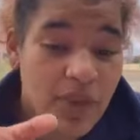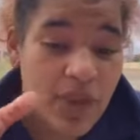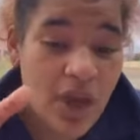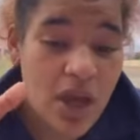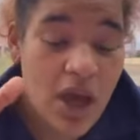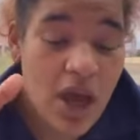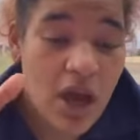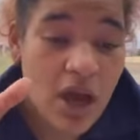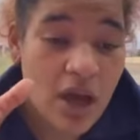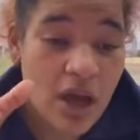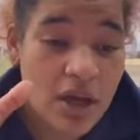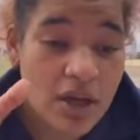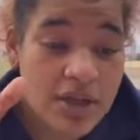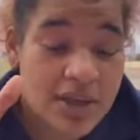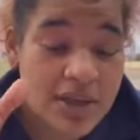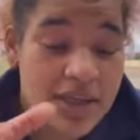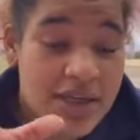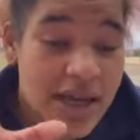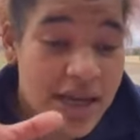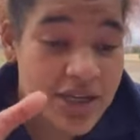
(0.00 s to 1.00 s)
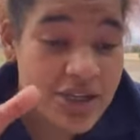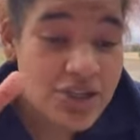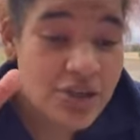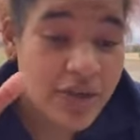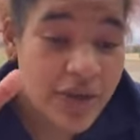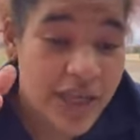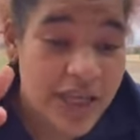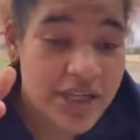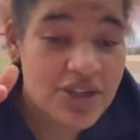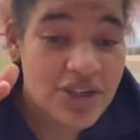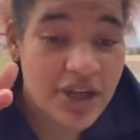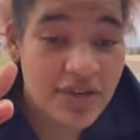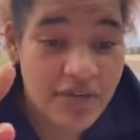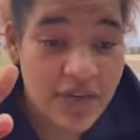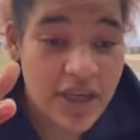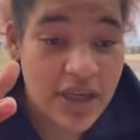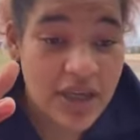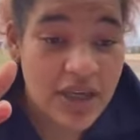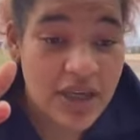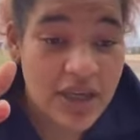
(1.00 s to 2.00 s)
the National
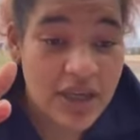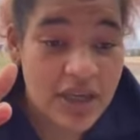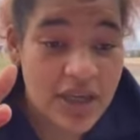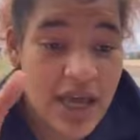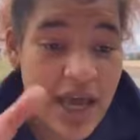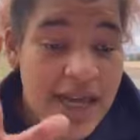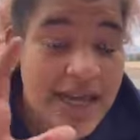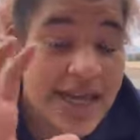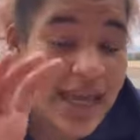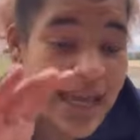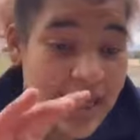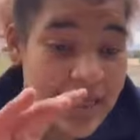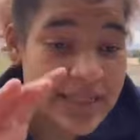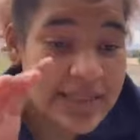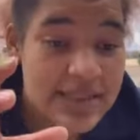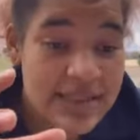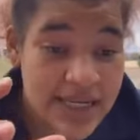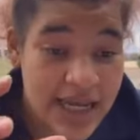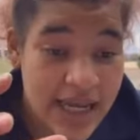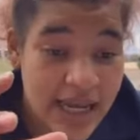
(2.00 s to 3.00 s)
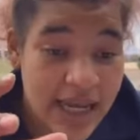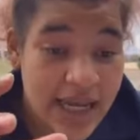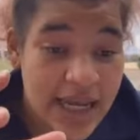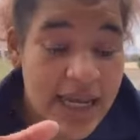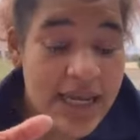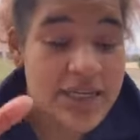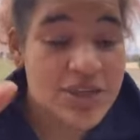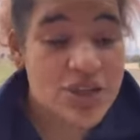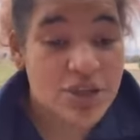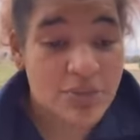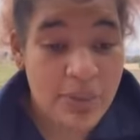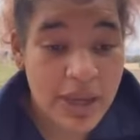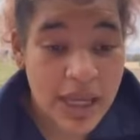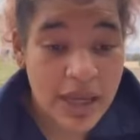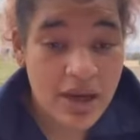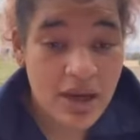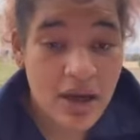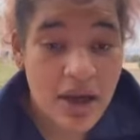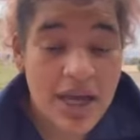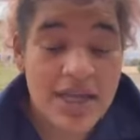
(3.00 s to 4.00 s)
HIV and AIDS Day in
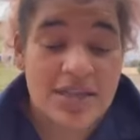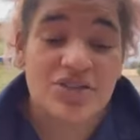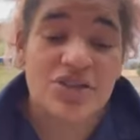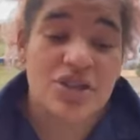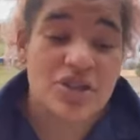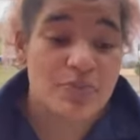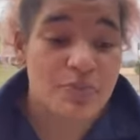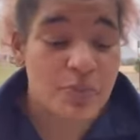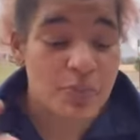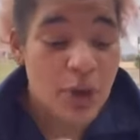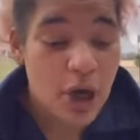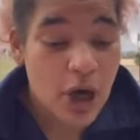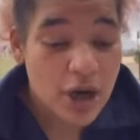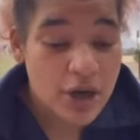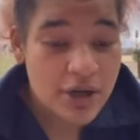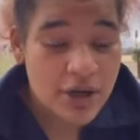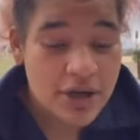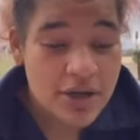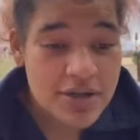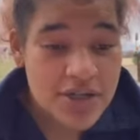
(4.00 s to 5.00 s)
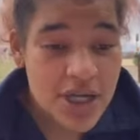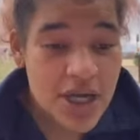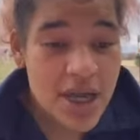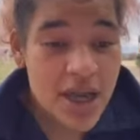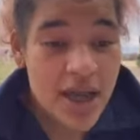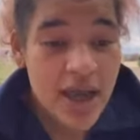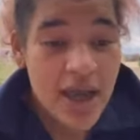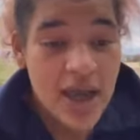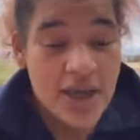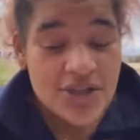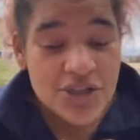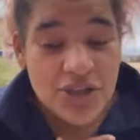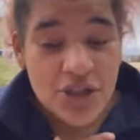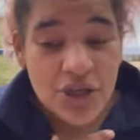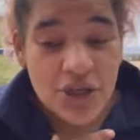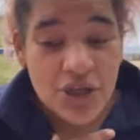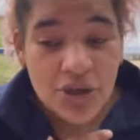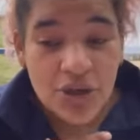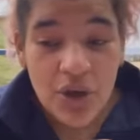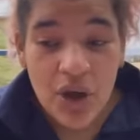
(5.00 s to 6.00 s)
Jamaica has just partnered.
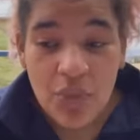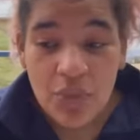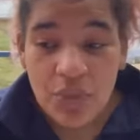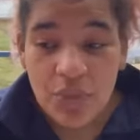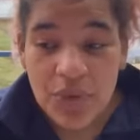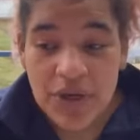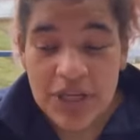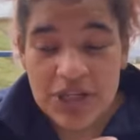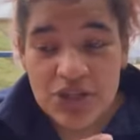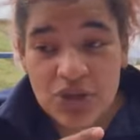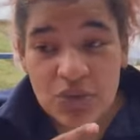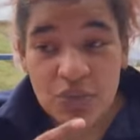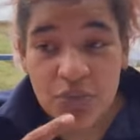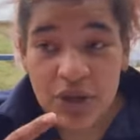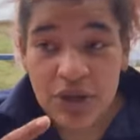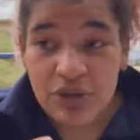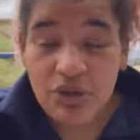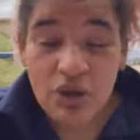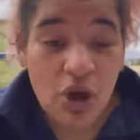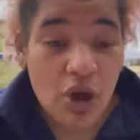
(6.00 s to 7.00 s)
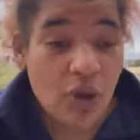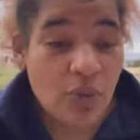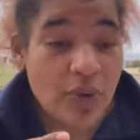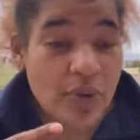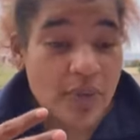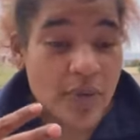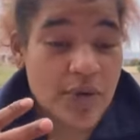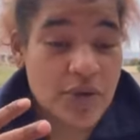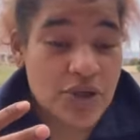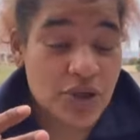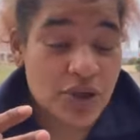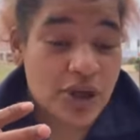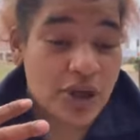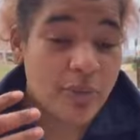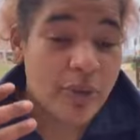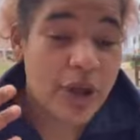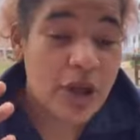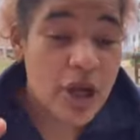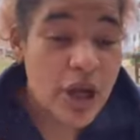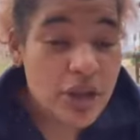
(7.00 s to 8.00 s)
So we thought, when we were talking
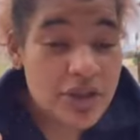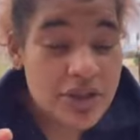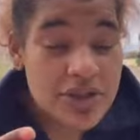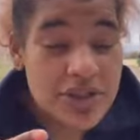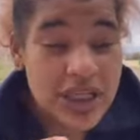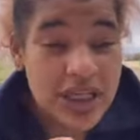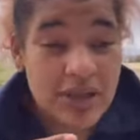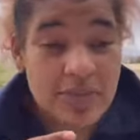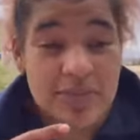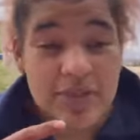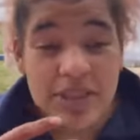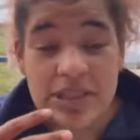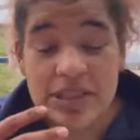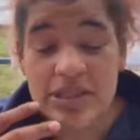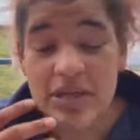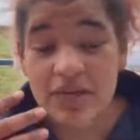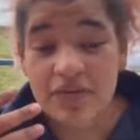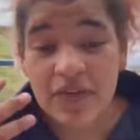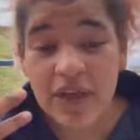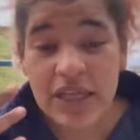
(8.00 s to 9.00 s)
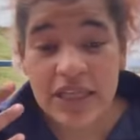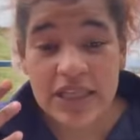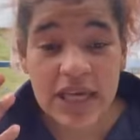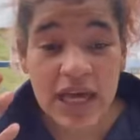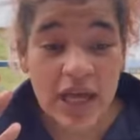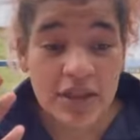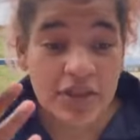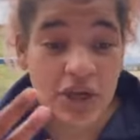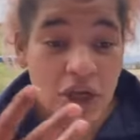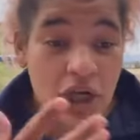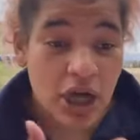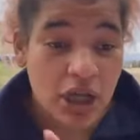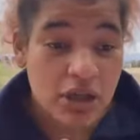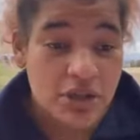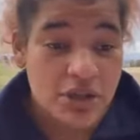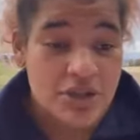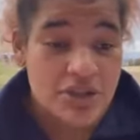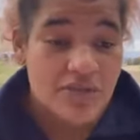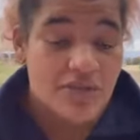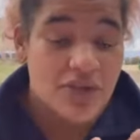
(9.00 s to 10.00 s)
about colour schemes and stuff like that, the
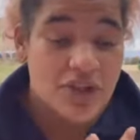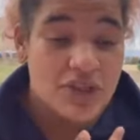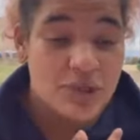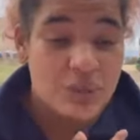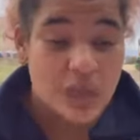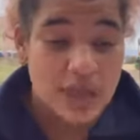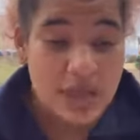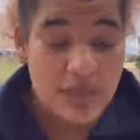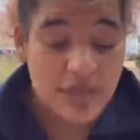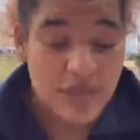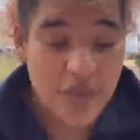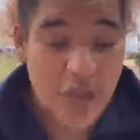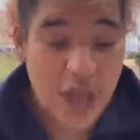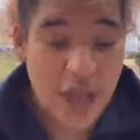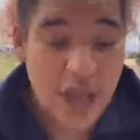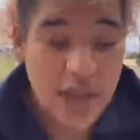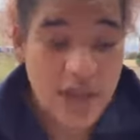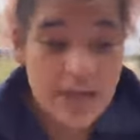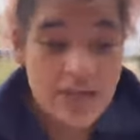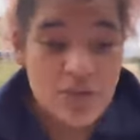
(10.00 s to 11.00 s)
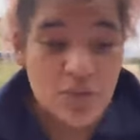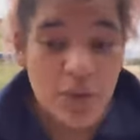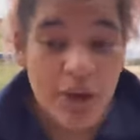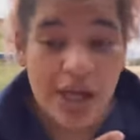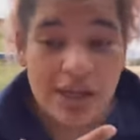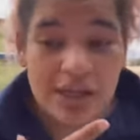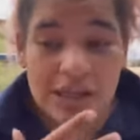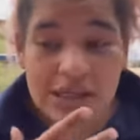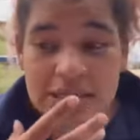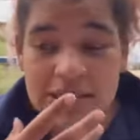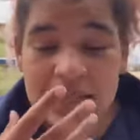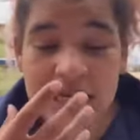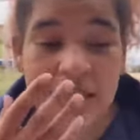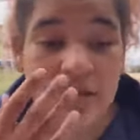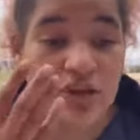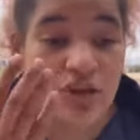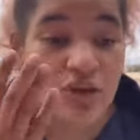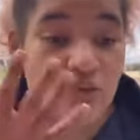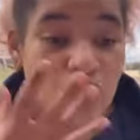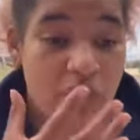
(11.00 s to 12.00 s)
colours of the Jamaican flag, as well as
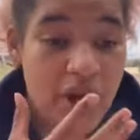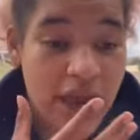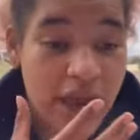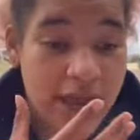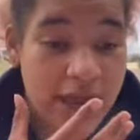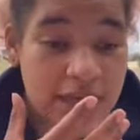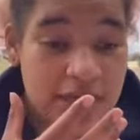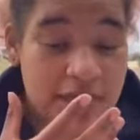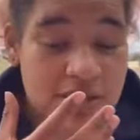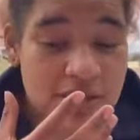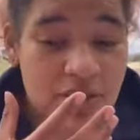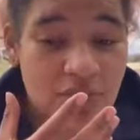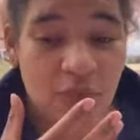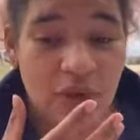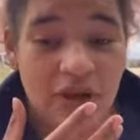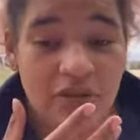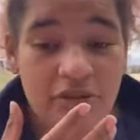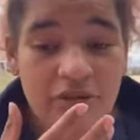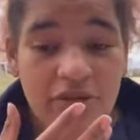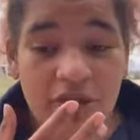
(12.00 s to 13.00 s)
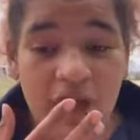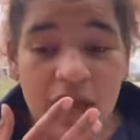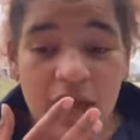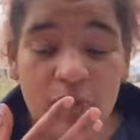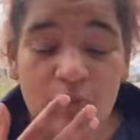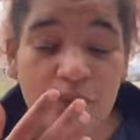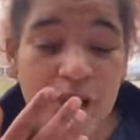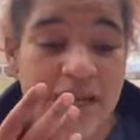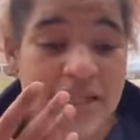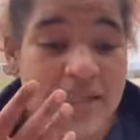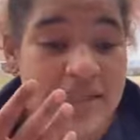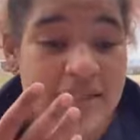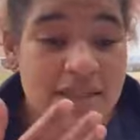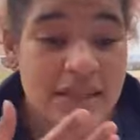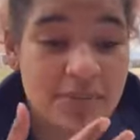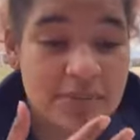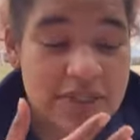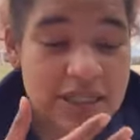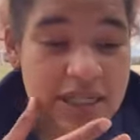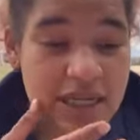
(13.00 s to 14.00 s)
like the red with Bridie's
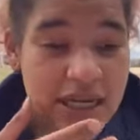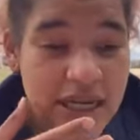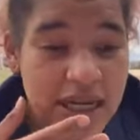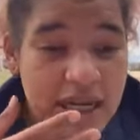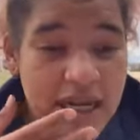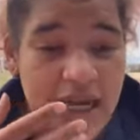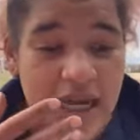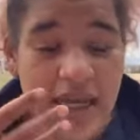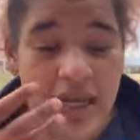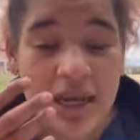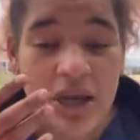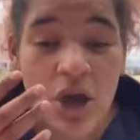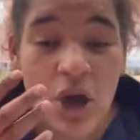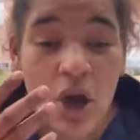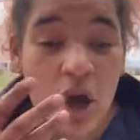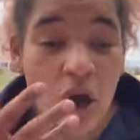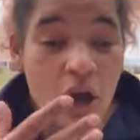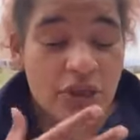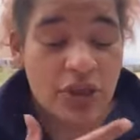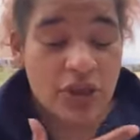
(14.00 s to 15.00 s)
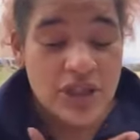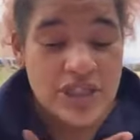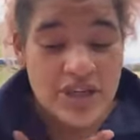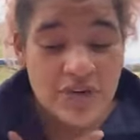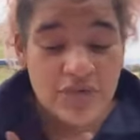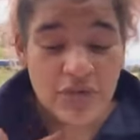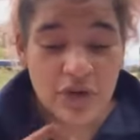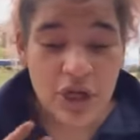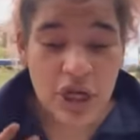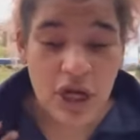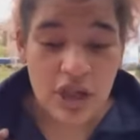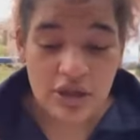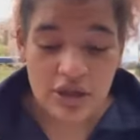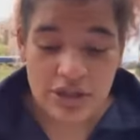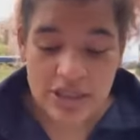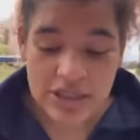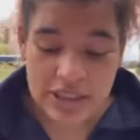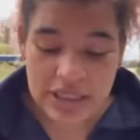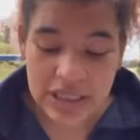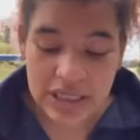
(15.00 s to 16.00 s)
lipstick, and the different
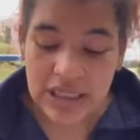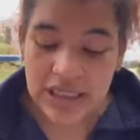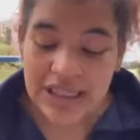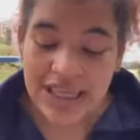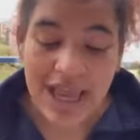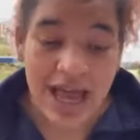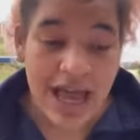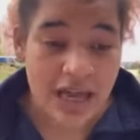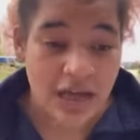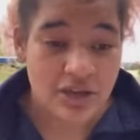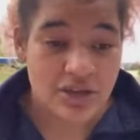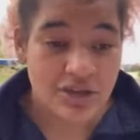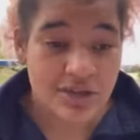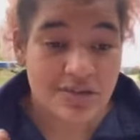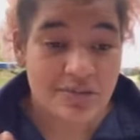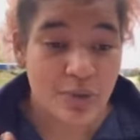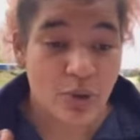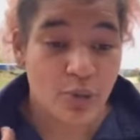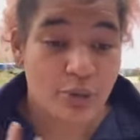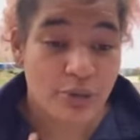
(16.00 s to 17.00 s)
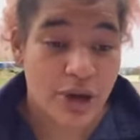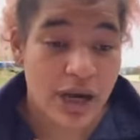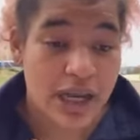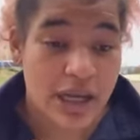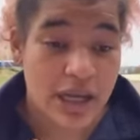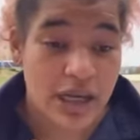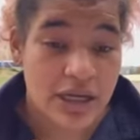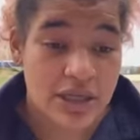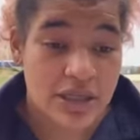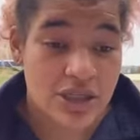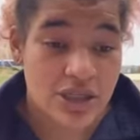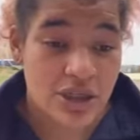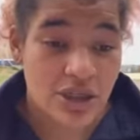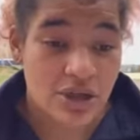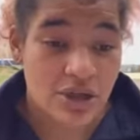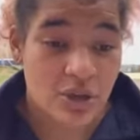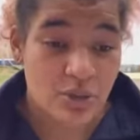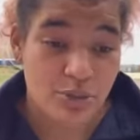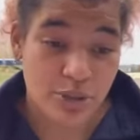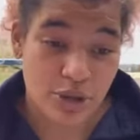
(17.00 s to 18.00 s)
colours that the actors will bring
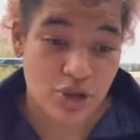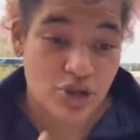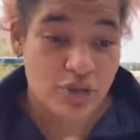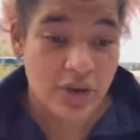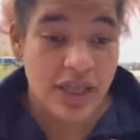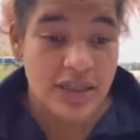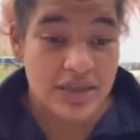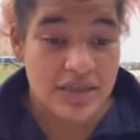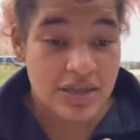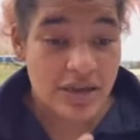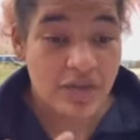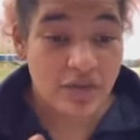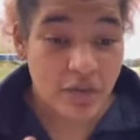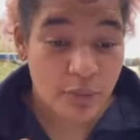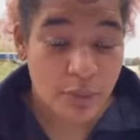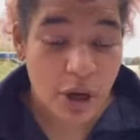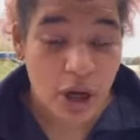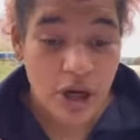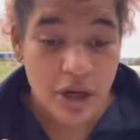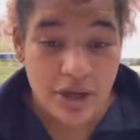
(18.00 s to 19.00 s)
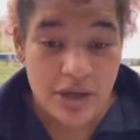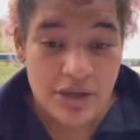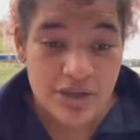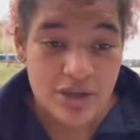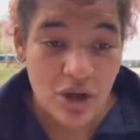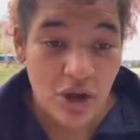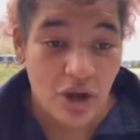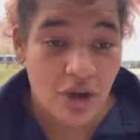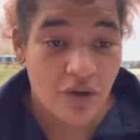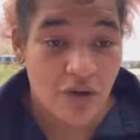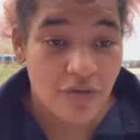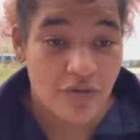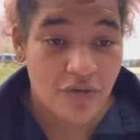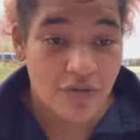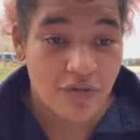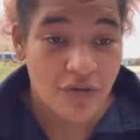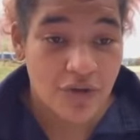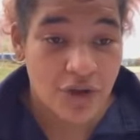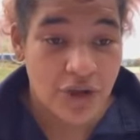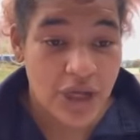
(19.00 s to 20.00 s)
to portray the different parts
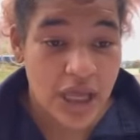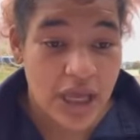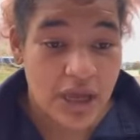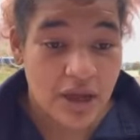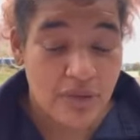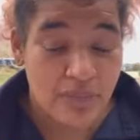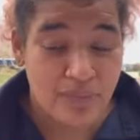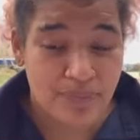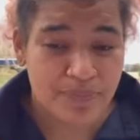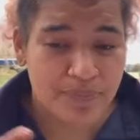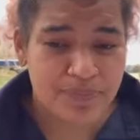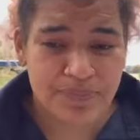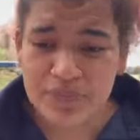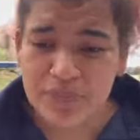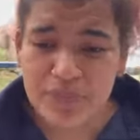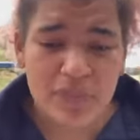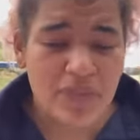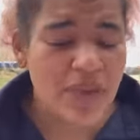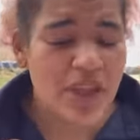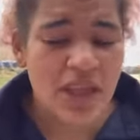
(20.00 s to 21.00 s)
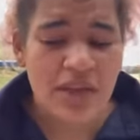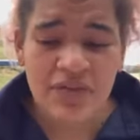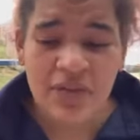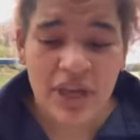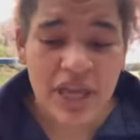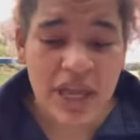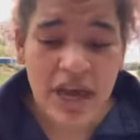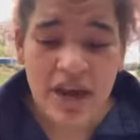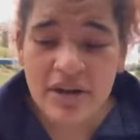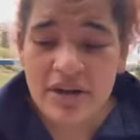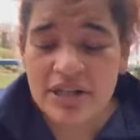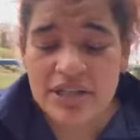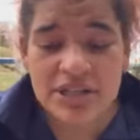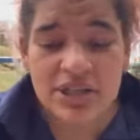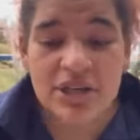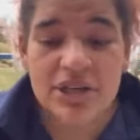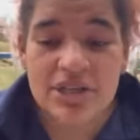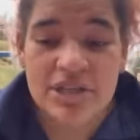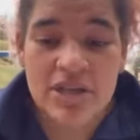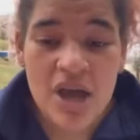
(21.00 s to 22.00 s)
of the
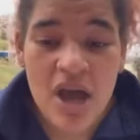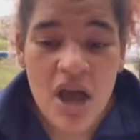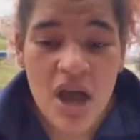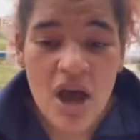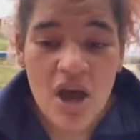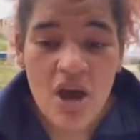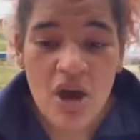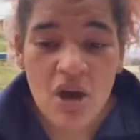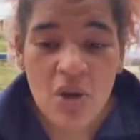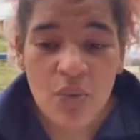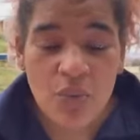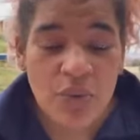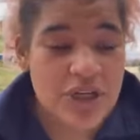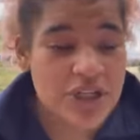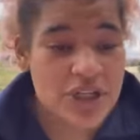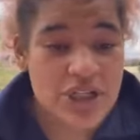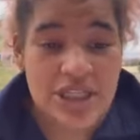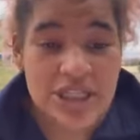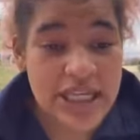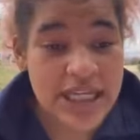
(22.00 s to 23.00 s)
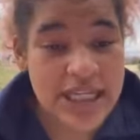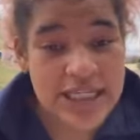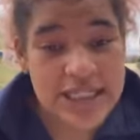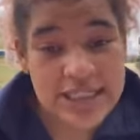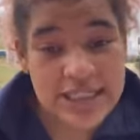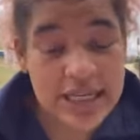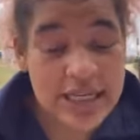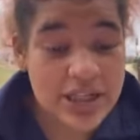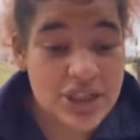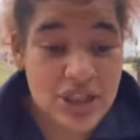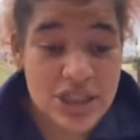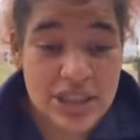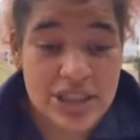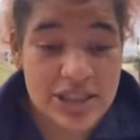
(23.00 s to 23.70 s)
characters, we just think is like just